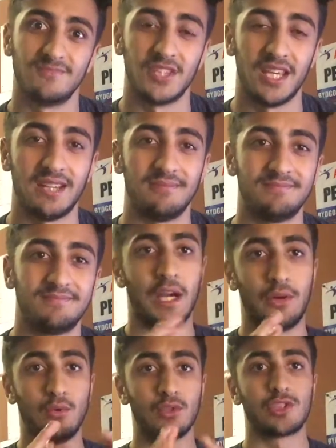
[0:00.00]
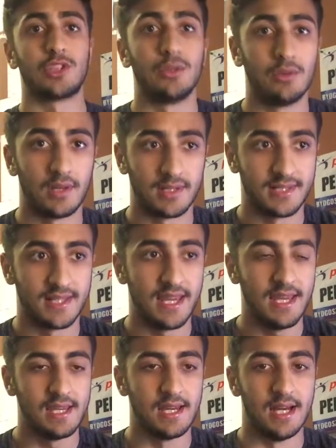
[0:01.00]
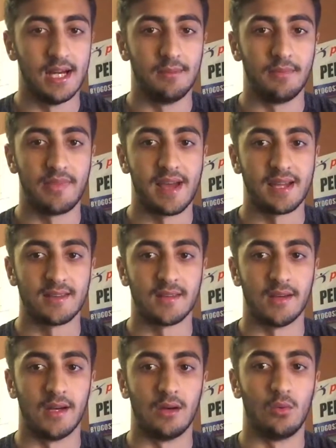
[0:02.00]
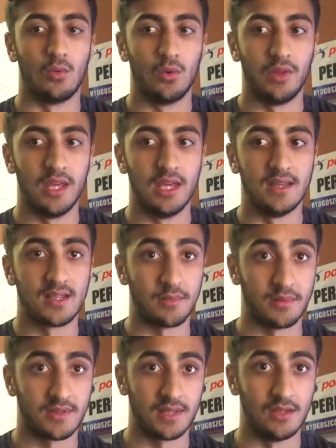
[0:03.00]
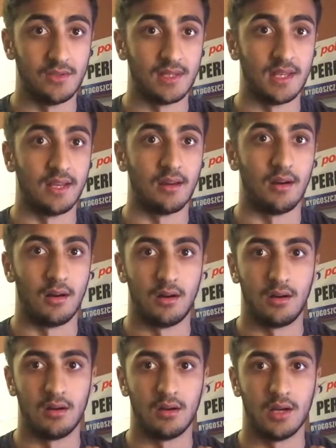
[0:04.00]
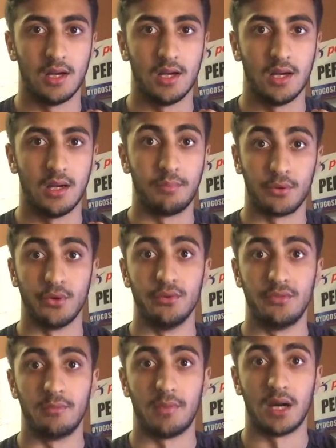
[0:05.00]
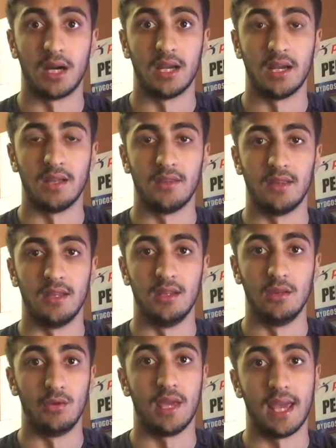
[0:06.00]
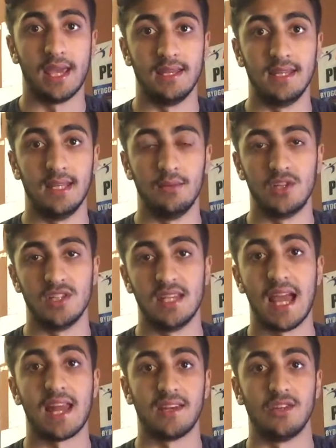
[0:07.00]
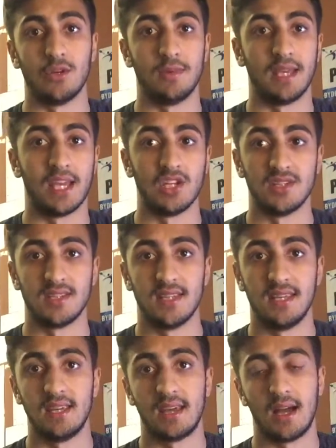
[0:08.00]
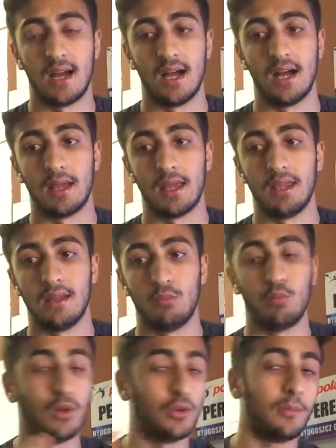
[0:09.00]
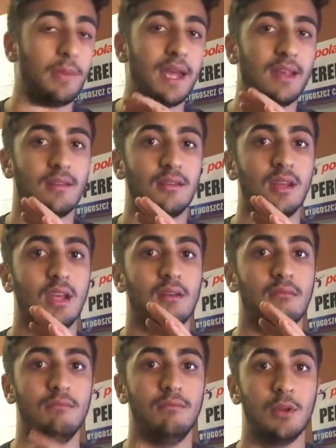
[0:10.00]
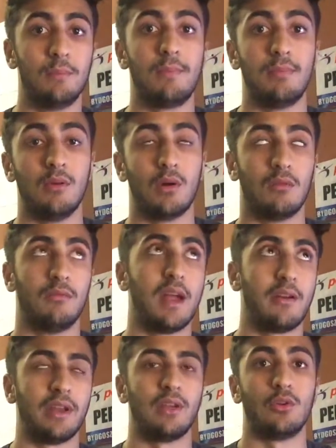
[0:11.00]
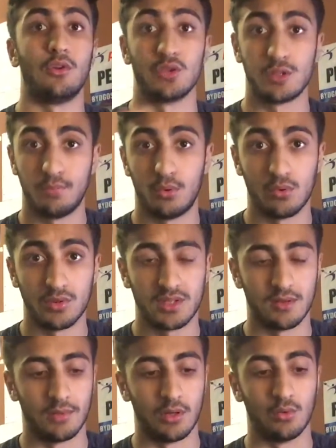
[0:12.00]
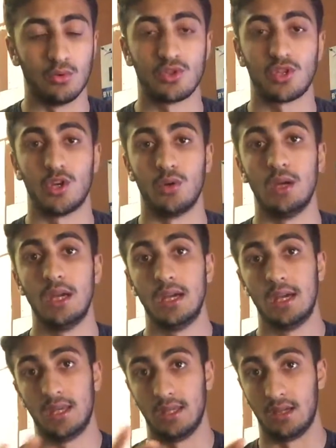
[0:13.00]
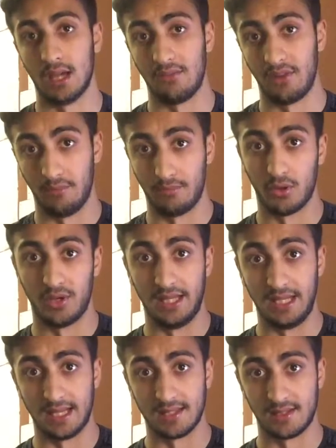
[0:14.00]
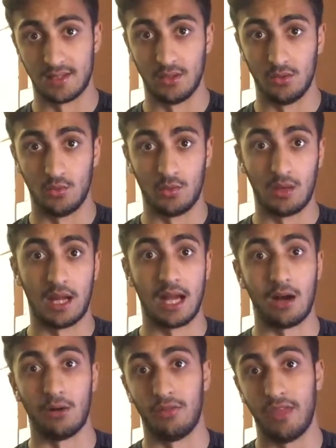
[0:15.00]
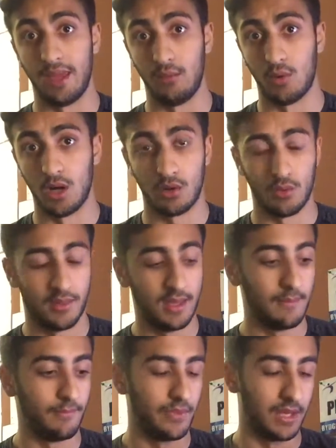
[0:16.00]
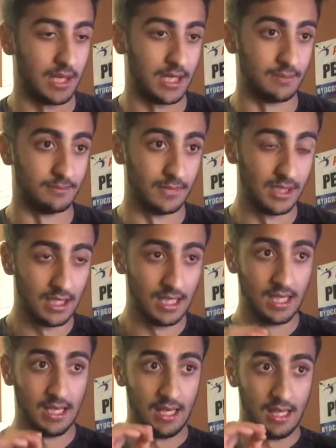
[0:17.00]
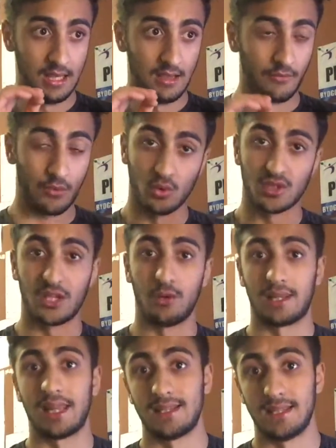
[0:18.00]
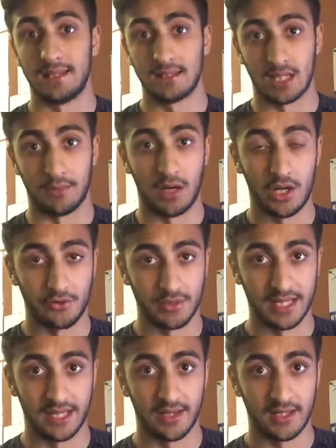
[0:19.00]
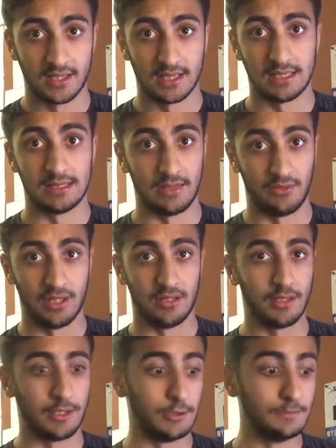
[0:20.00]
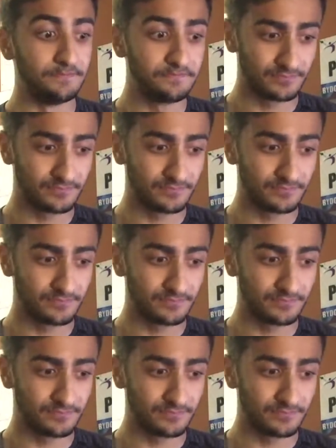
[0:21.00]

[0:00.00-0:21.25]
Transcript: So yeah, I'd also like to say um, that uh, all the supplements I use in here are uh, approved by the UKAD, which is the anti-doping agency. Uh, it will depend, de- well, varying on your sport, but also your governing body as to how they work with it. Um, of course, I do athletics. I'm a 110 hurdler, if you didn't know.